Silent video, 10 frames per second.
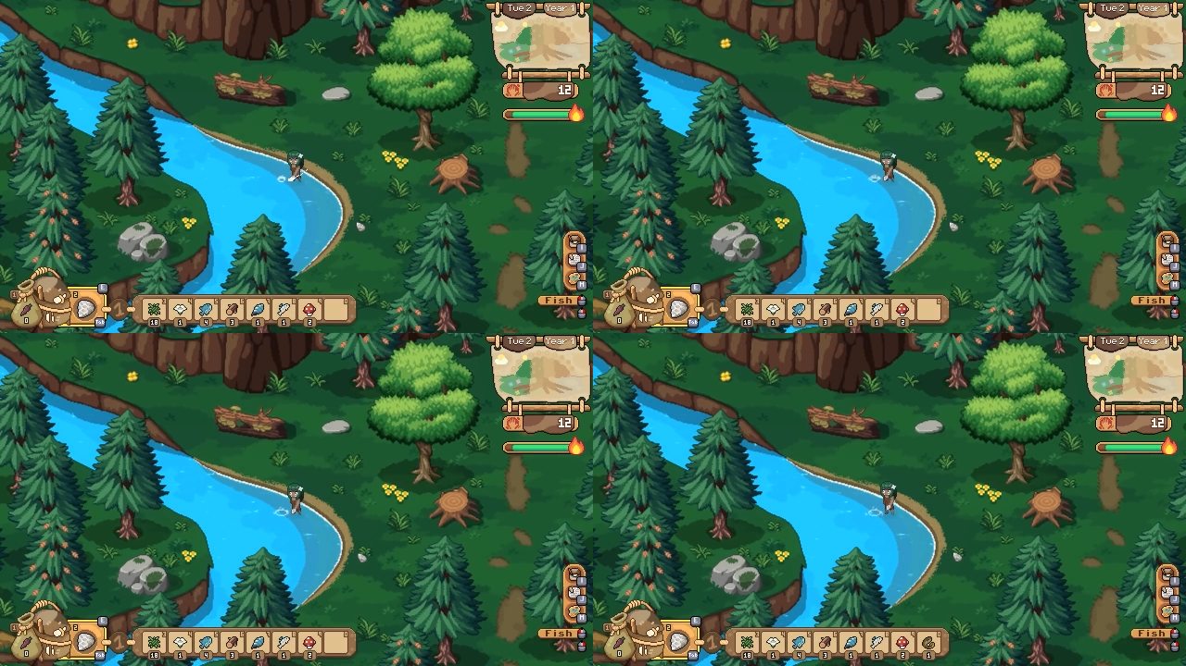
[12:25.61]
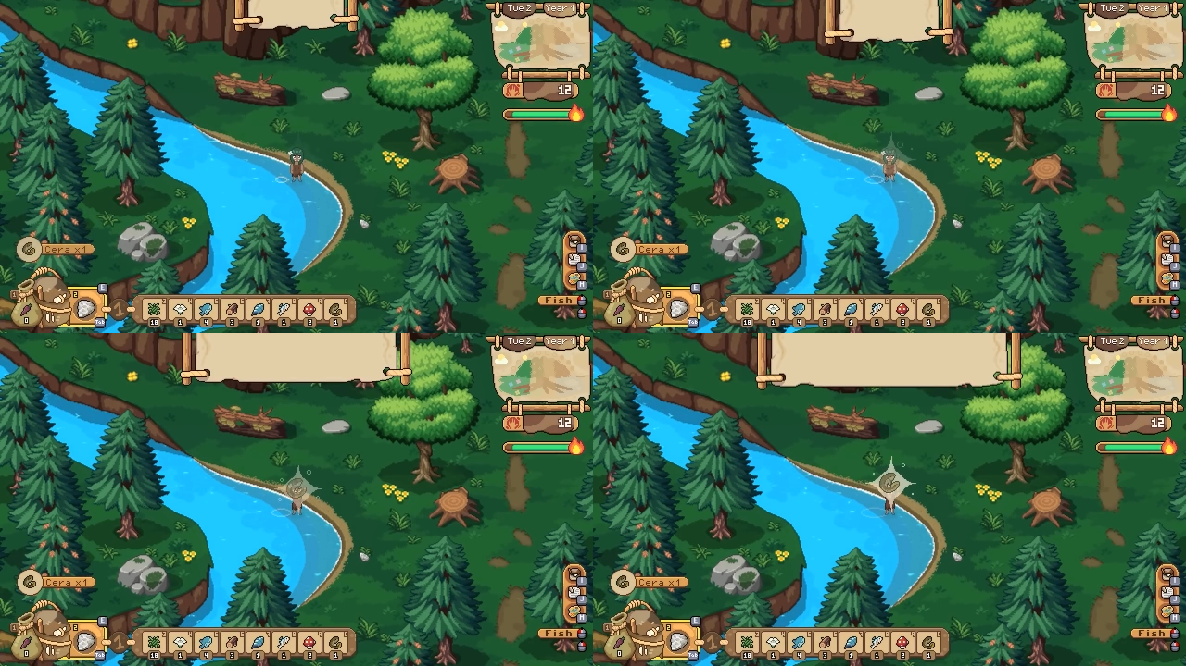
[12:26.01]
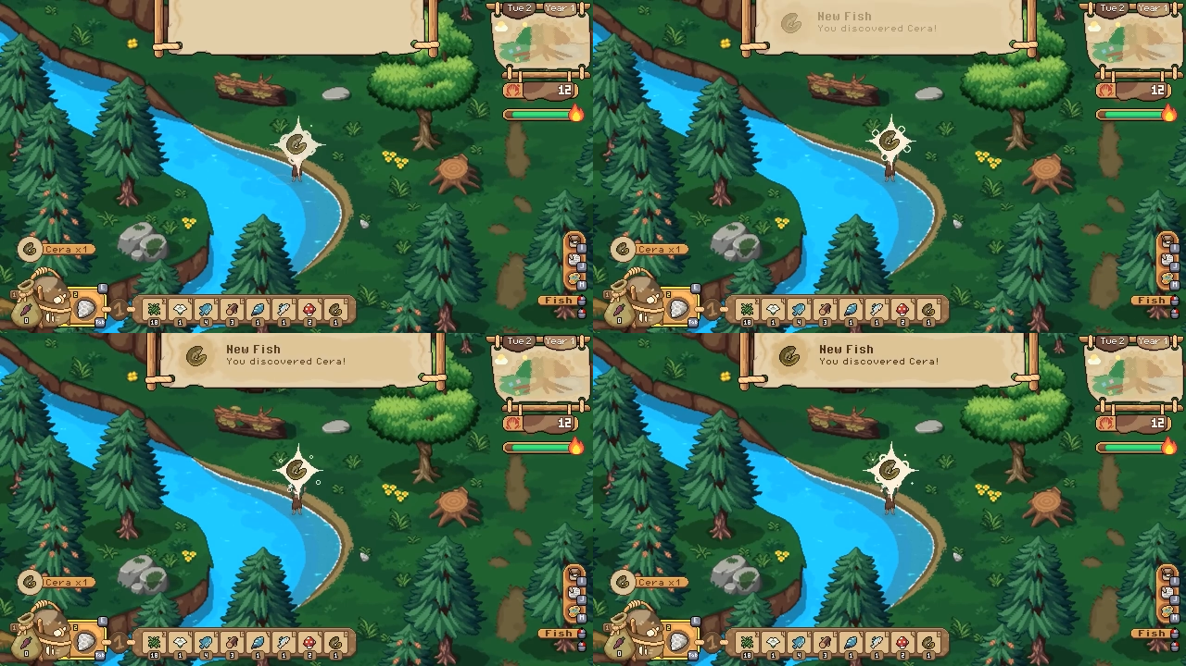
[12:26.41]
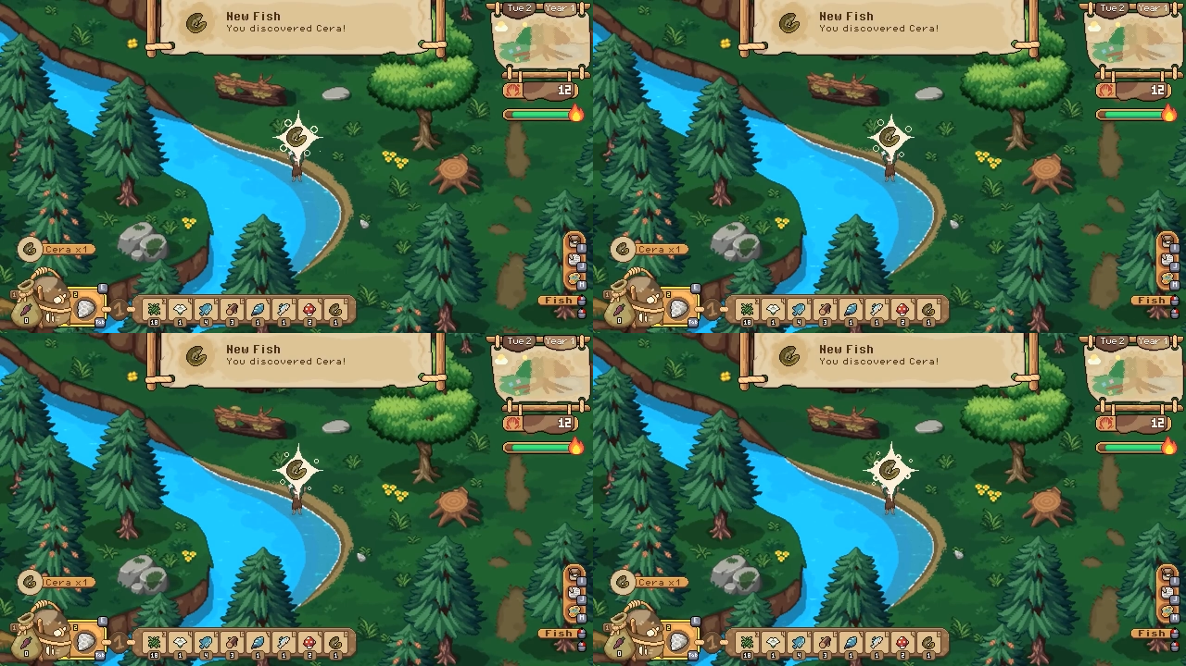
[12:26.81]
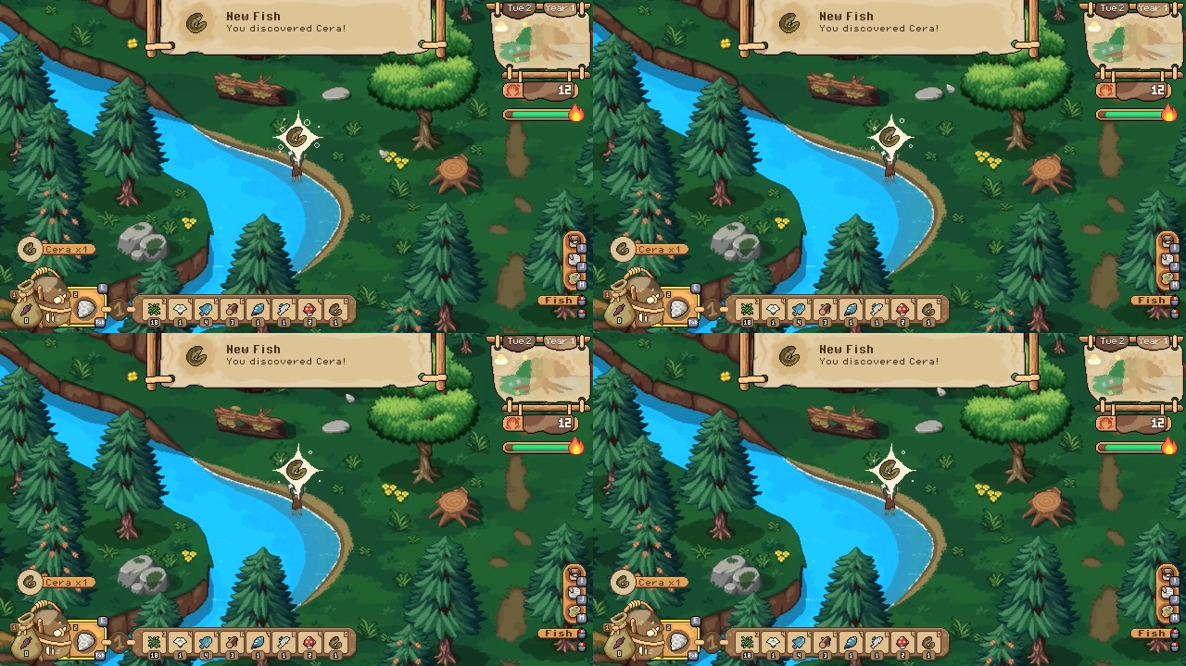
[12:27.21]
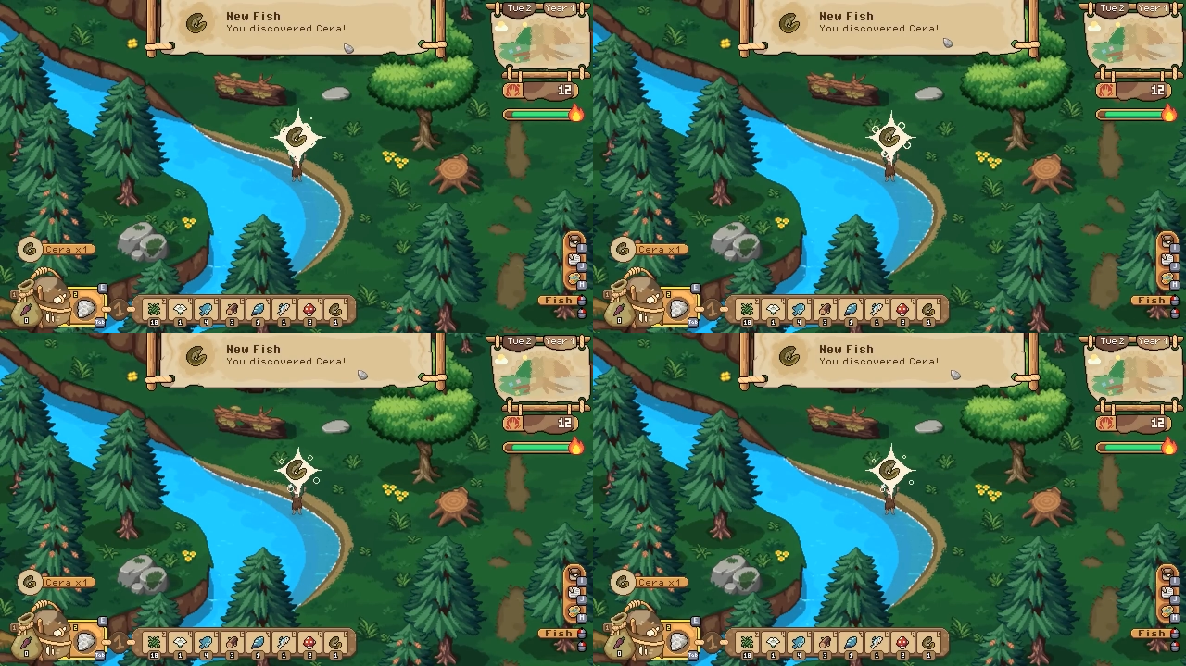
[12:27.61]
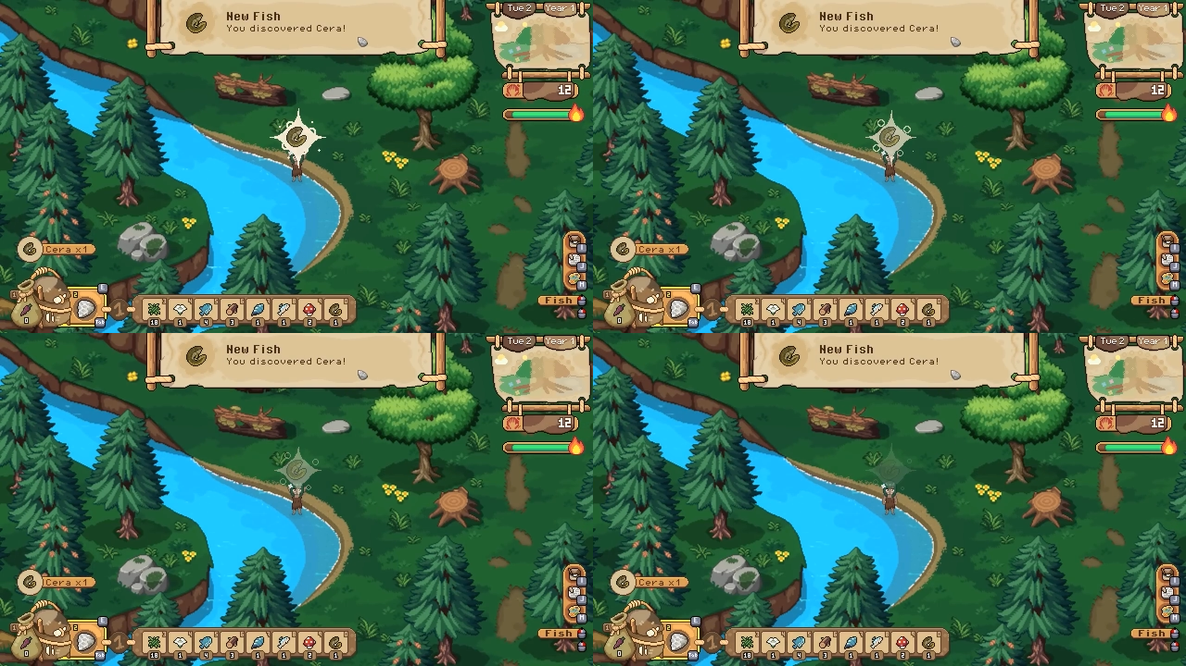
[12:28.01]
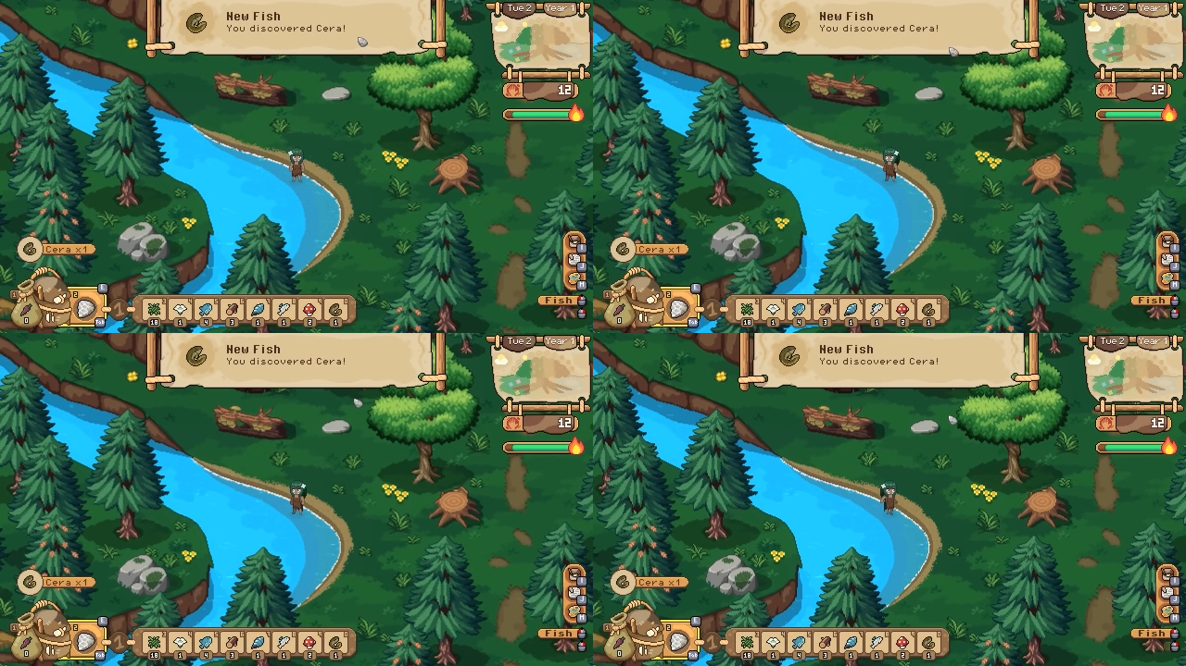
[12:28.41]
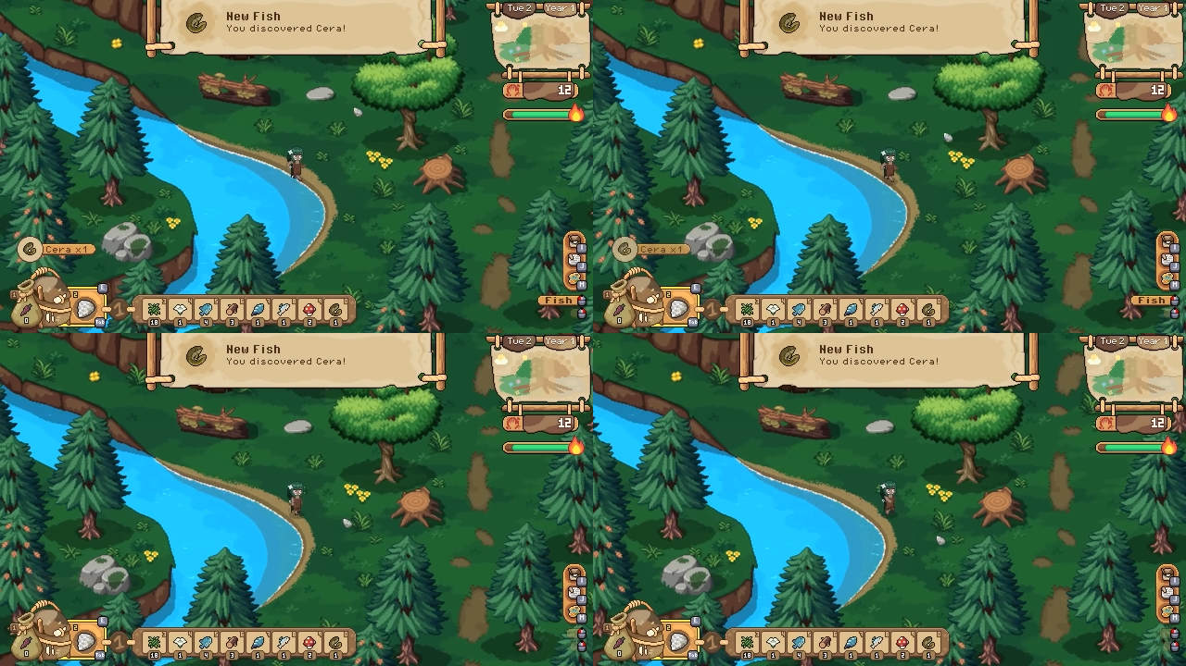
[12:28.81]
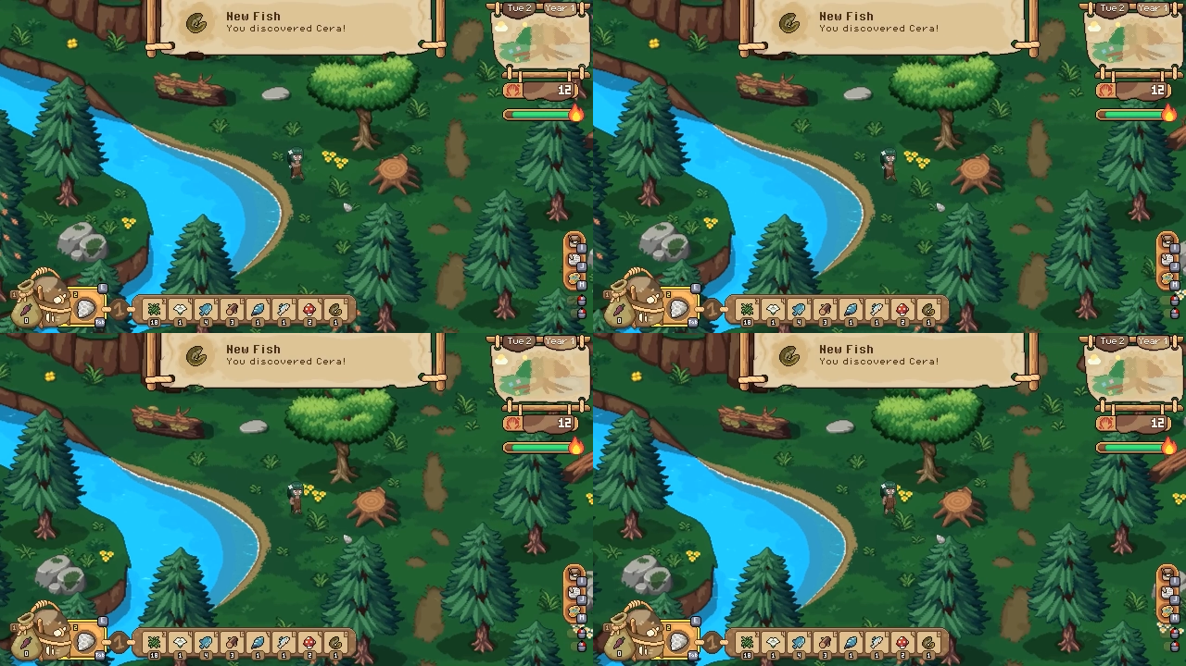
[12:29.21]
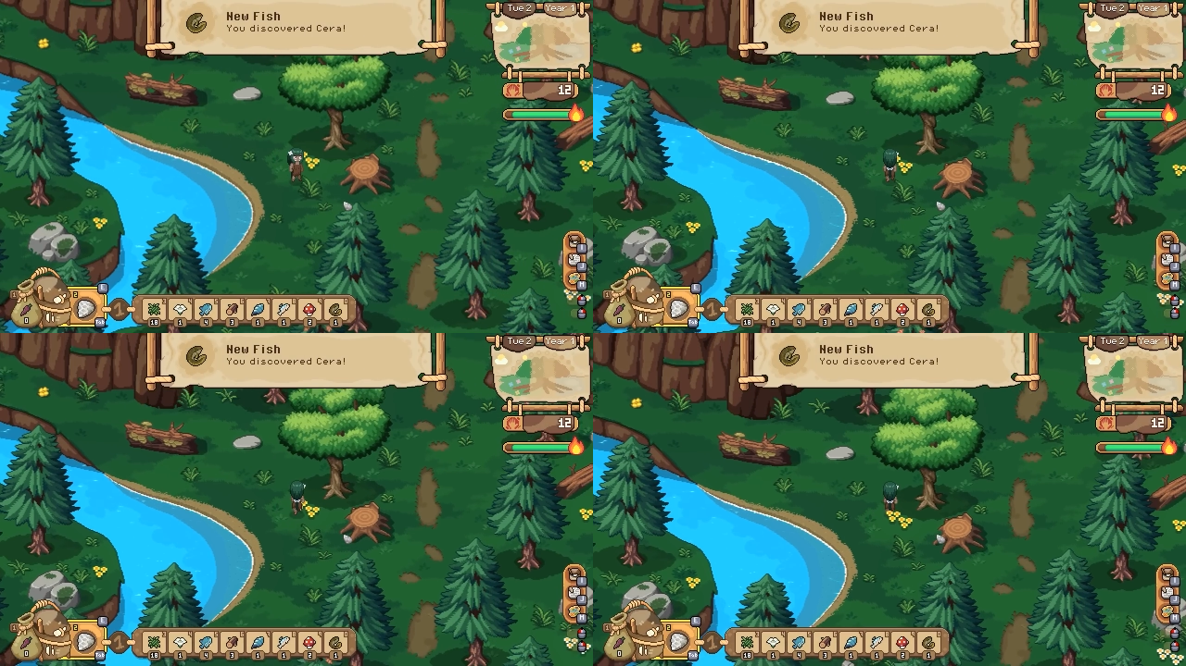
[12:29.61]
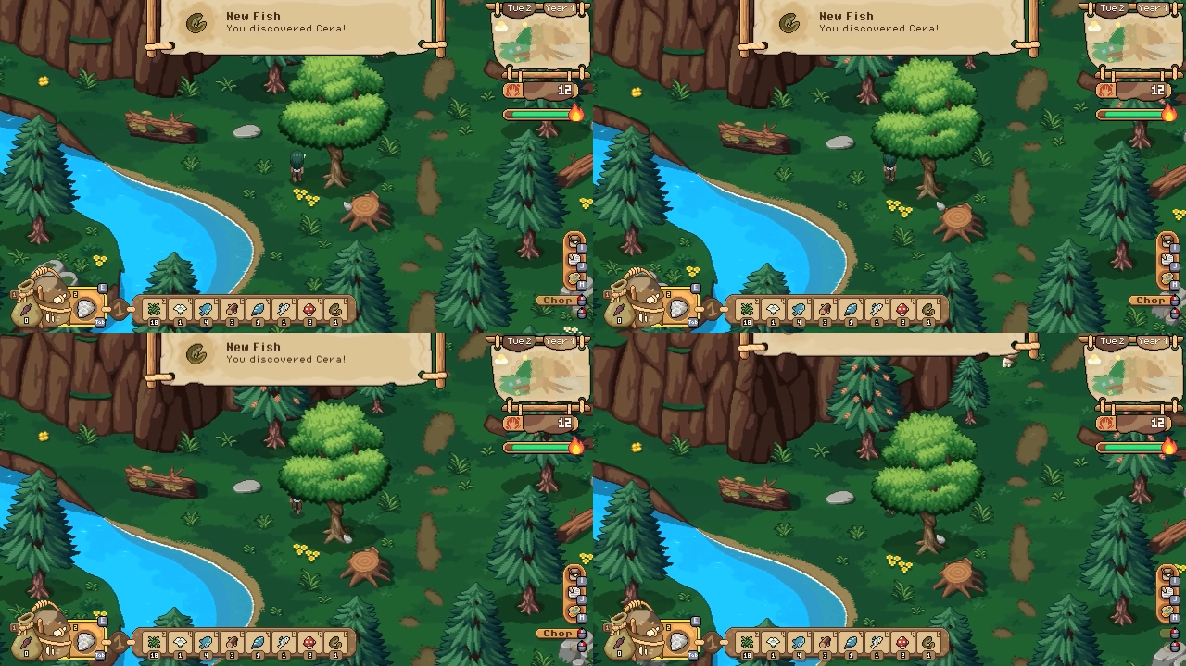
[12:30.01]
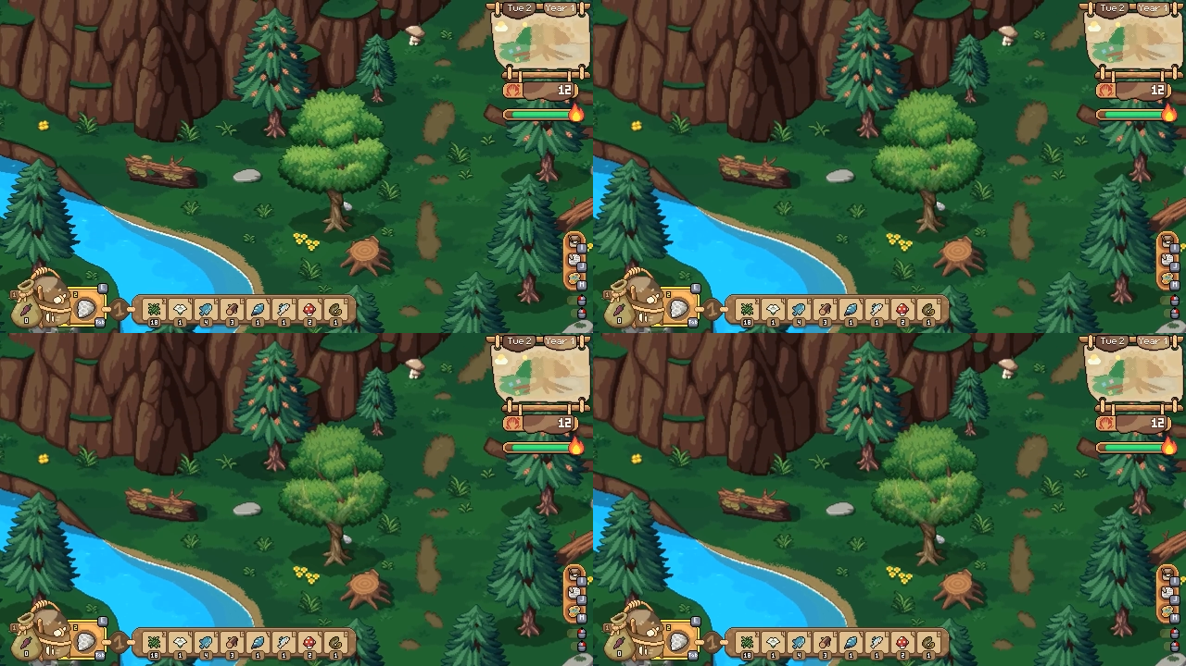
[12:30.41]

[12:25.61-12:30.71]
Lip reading: Nobody's mouth can be seen.